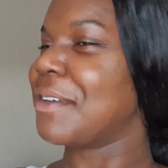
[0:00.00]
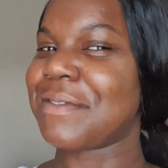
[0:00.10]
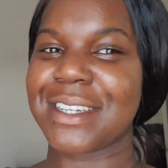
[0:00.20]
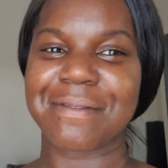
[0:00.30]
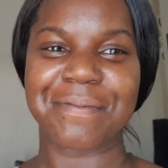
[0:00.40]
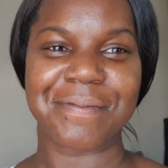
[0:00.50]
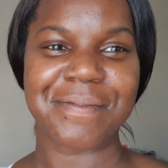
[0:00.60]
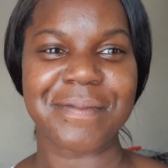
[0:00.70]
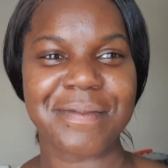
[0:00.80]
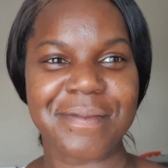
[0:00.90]
You just know that
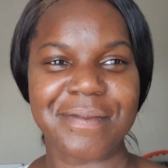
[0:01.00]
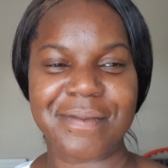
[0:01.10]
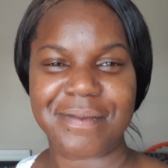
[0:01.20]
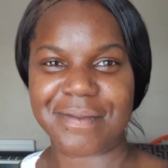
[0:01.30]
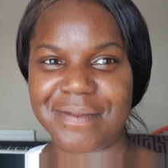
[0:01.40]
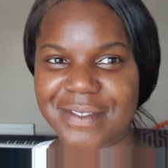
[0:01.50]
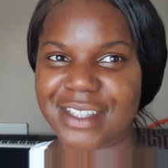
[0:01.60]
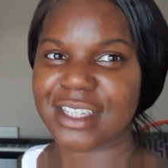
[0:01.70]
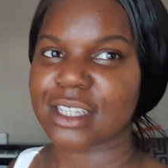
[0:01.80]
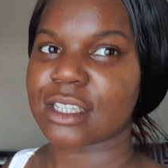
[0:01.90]
your next leg
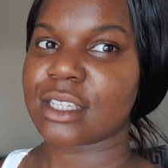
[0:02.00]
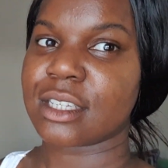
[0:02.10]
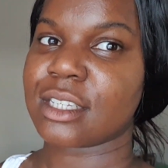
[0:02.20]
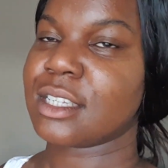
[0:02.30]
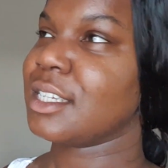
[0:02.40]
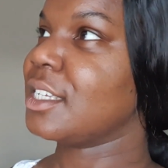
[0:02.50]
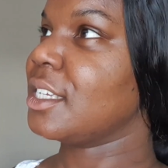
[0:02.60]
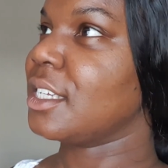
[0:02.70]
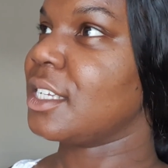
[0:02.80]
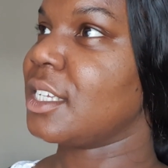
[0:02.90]
session's going to be...
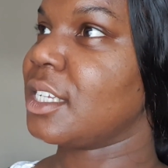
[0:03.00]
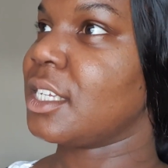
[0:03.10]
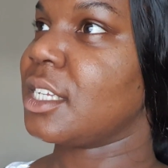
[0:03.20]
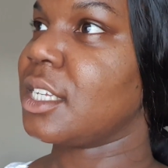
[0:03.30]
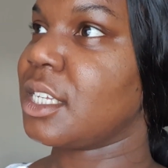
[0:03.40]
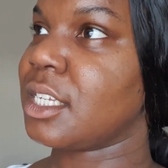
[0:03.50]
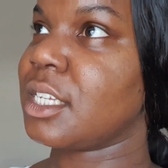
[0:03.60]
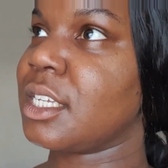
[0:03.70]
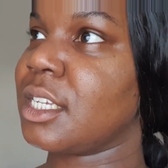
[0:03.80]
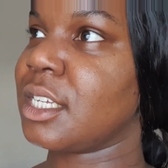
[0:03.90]
No, your next session's going to
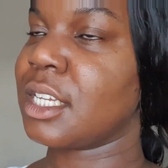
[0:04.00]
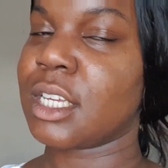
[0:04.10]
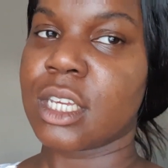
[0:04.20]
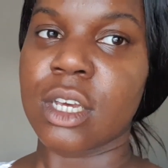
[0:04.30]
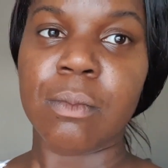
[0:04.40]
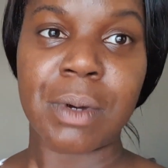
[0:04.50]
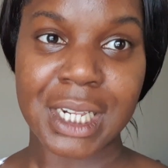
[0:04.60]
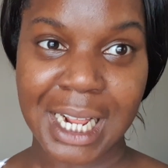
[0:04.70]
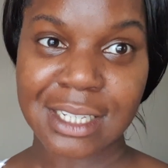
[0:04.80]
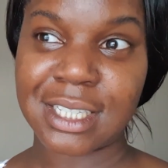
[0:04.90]
be hard now. My
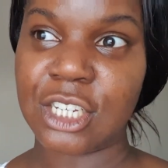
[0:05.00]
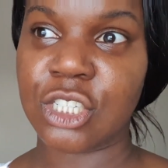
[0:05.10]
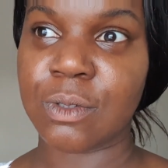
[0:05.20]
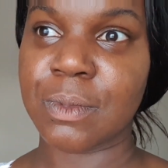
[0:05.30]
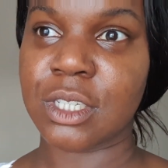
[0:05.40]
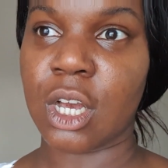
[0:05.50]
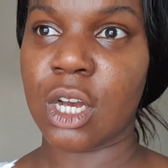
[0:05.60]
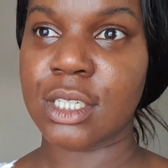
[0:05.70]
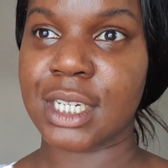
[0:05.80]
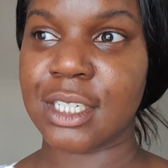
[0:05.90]
last session was
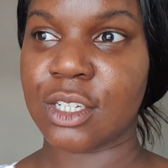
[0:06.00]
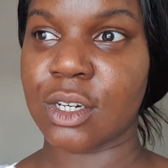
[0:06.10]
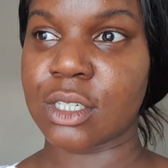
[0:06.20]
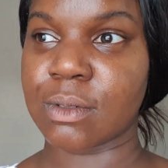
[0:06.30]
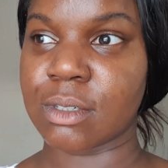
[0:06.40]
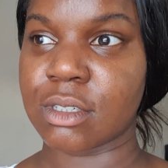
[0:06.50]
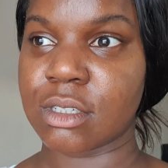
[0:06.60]
hard, Daniel.